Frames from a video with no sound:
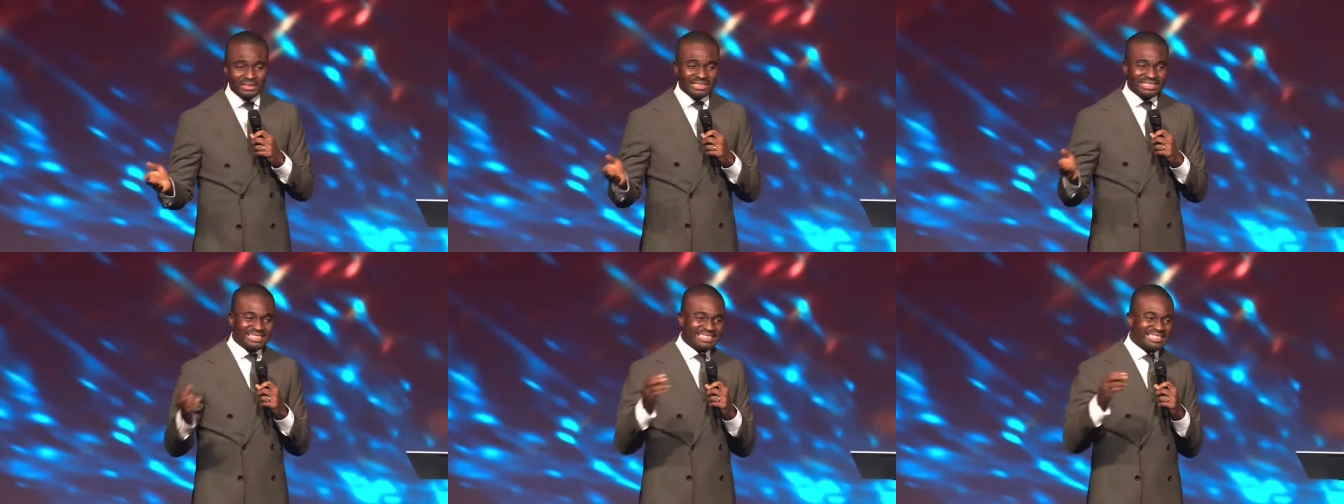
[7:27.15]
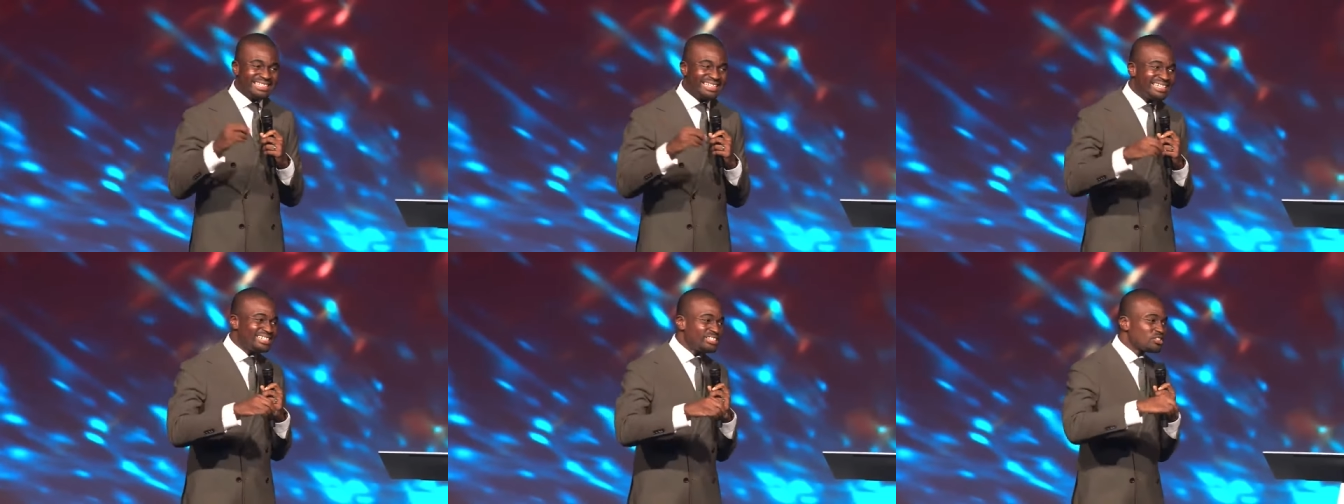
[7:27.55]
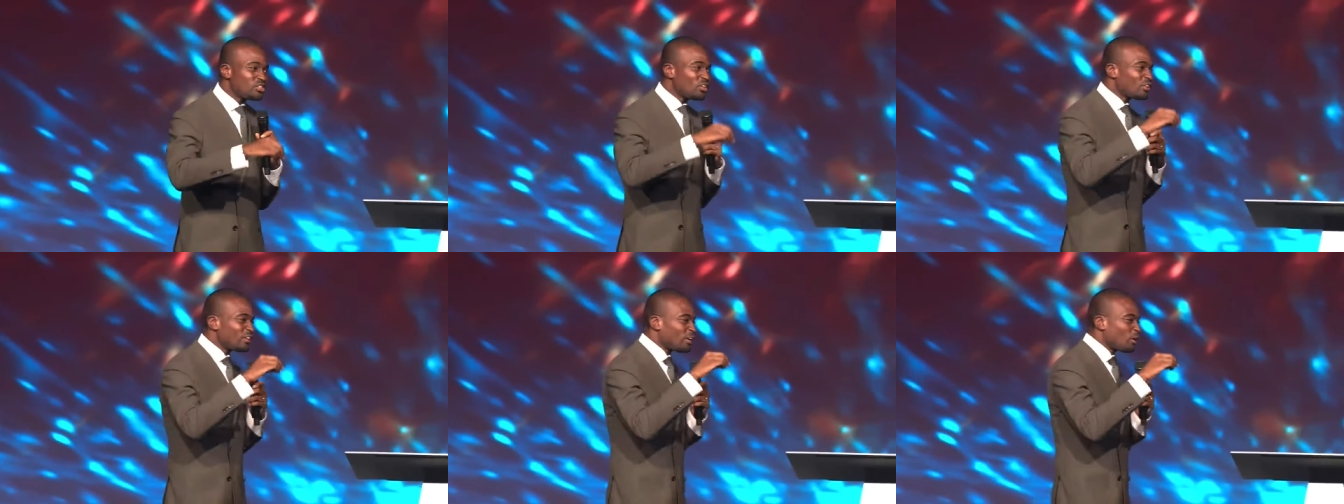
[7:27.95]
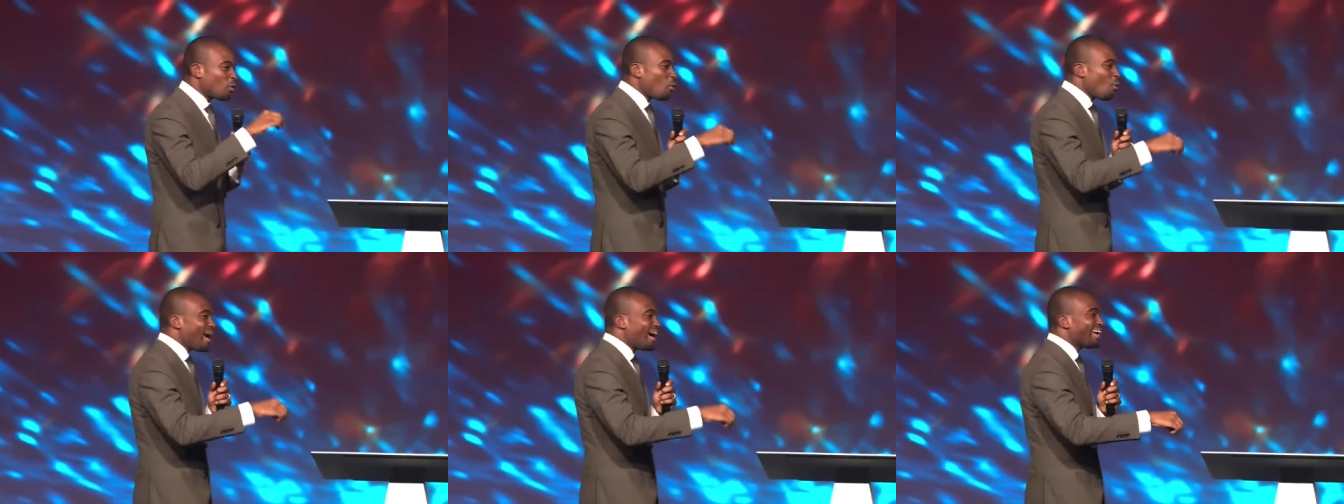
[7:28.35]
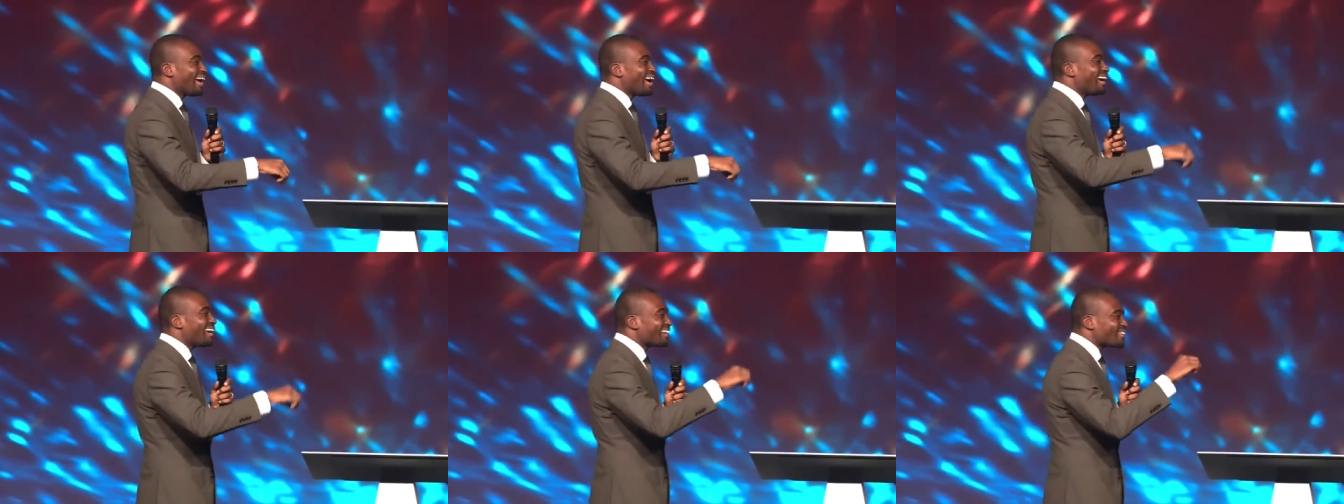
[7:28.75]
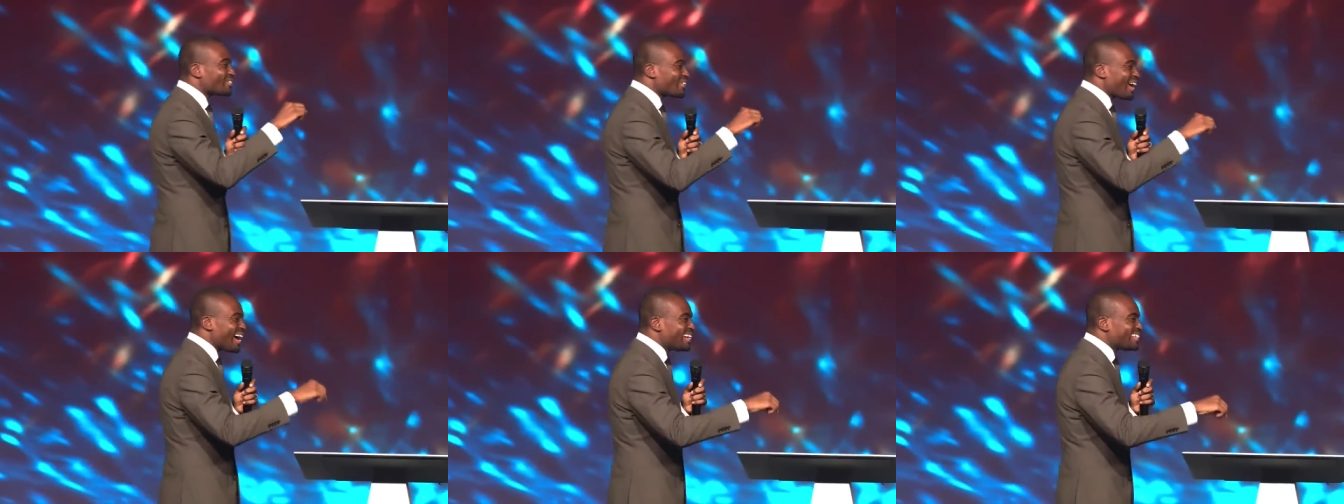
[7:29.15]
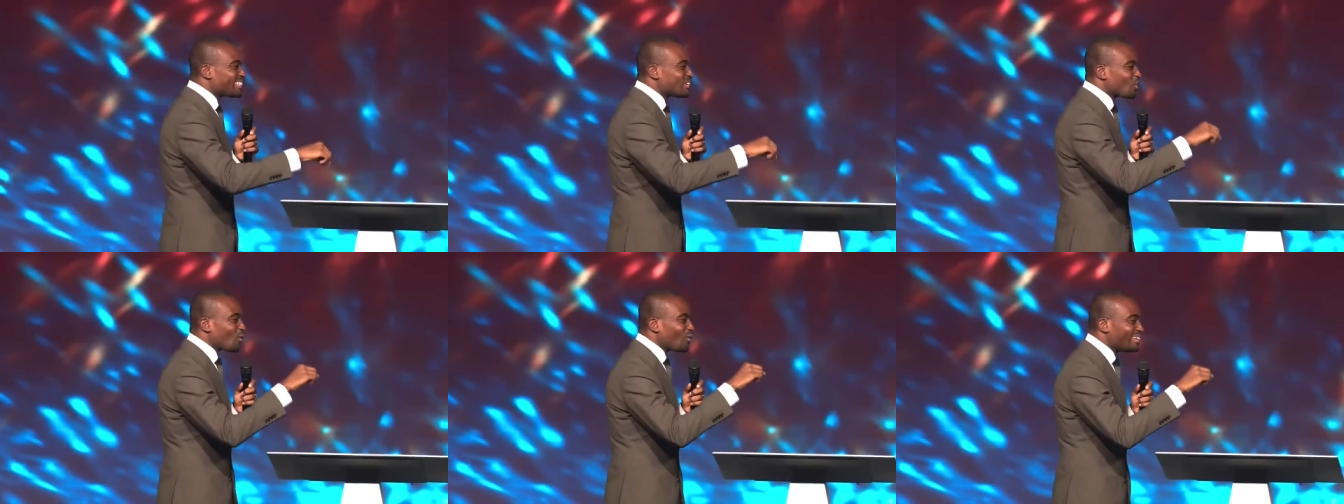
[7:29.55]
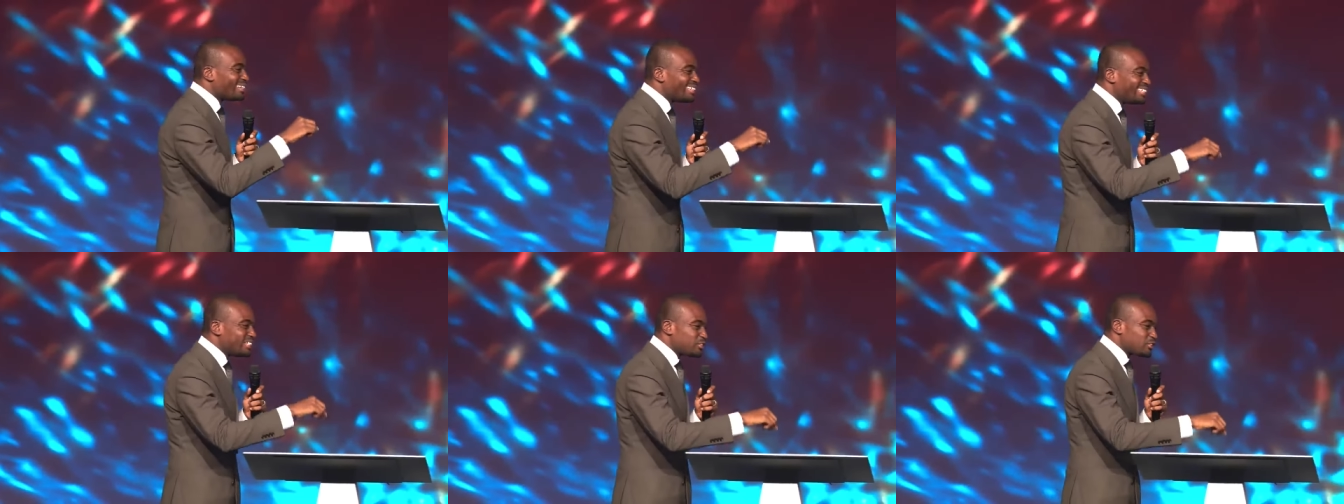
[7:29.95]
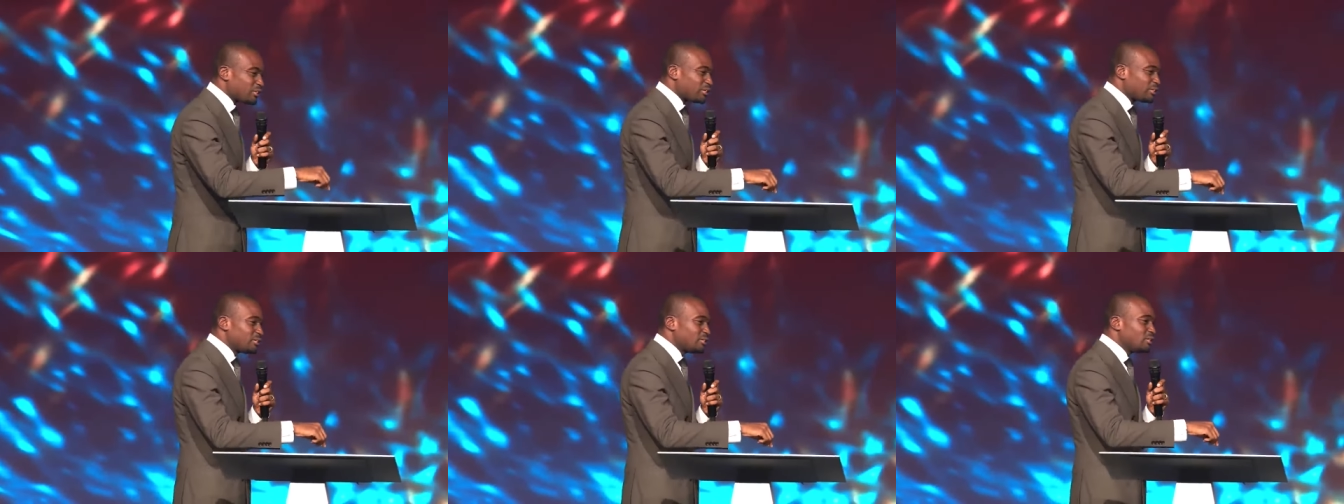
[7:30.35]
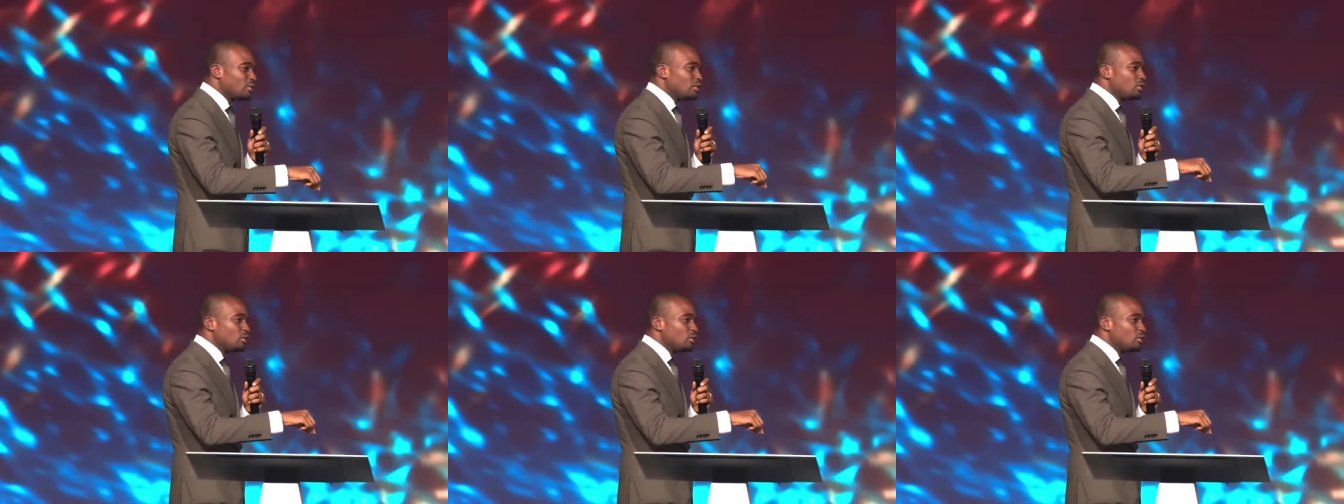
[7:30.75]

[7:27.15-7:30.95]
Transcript: Seeds require right condition